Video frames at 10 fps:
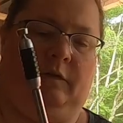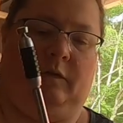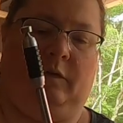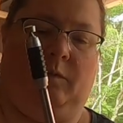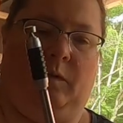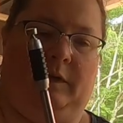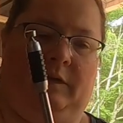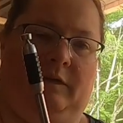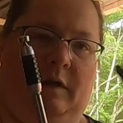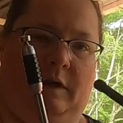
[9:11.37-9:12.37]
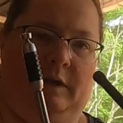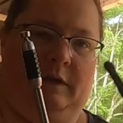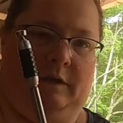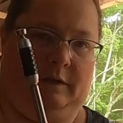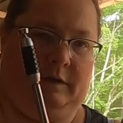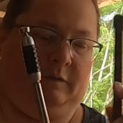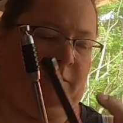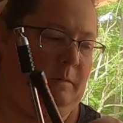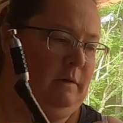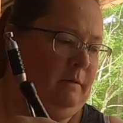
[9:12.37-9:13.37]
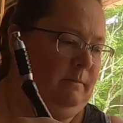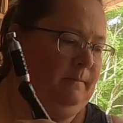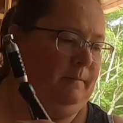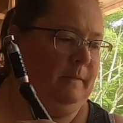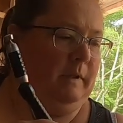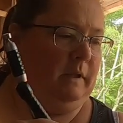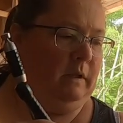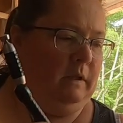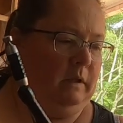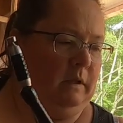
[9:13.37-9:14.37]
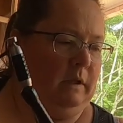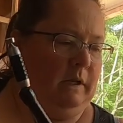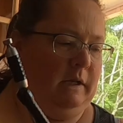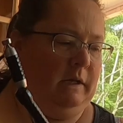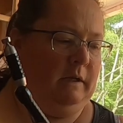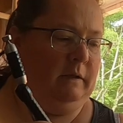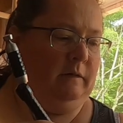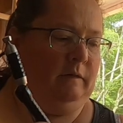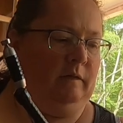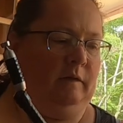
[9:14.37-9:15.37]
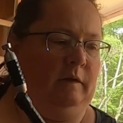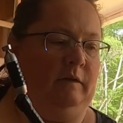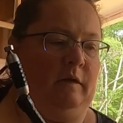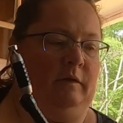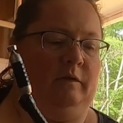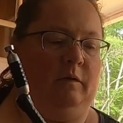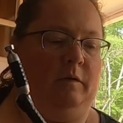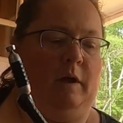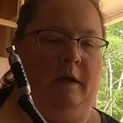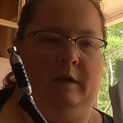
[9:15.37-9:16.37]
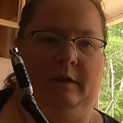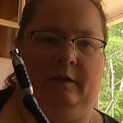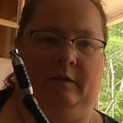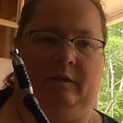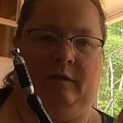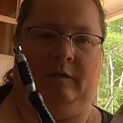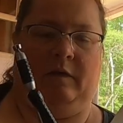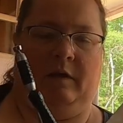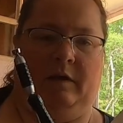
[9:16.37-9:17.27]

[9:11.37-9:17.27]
So the one that's on it and this one. And it's also got its